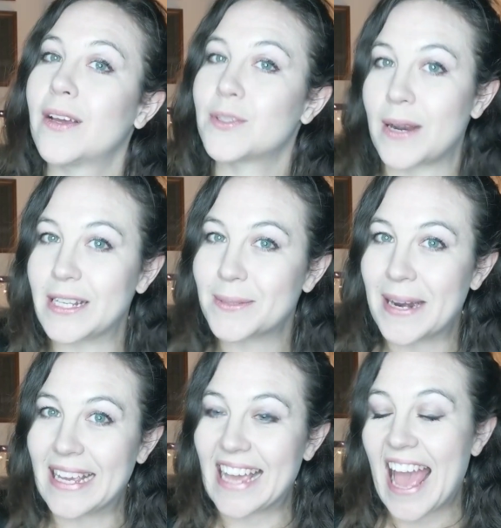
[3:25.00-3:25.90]

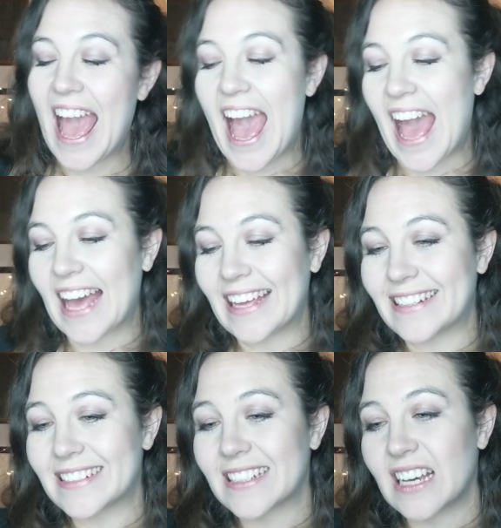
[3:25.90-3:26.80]
2020,
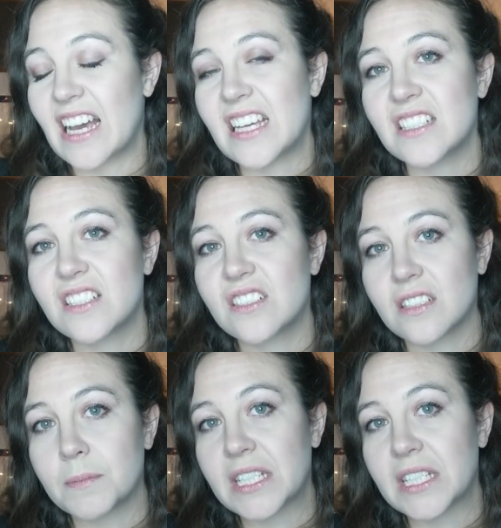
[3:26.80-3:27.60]
and I had to do them